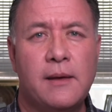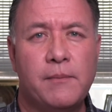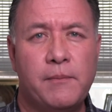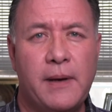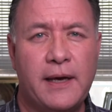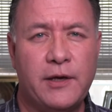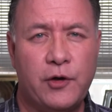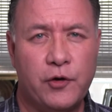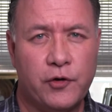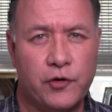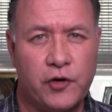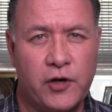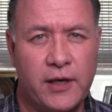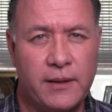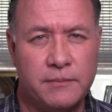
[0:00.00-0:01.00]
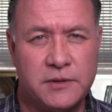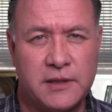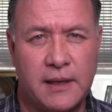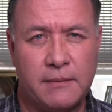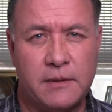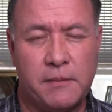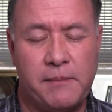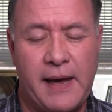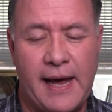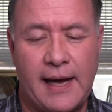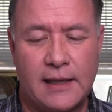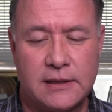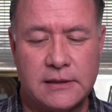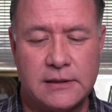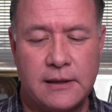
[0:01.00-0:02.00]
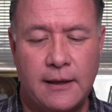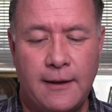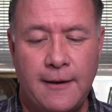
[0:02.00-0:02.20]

make your dreams come to pass.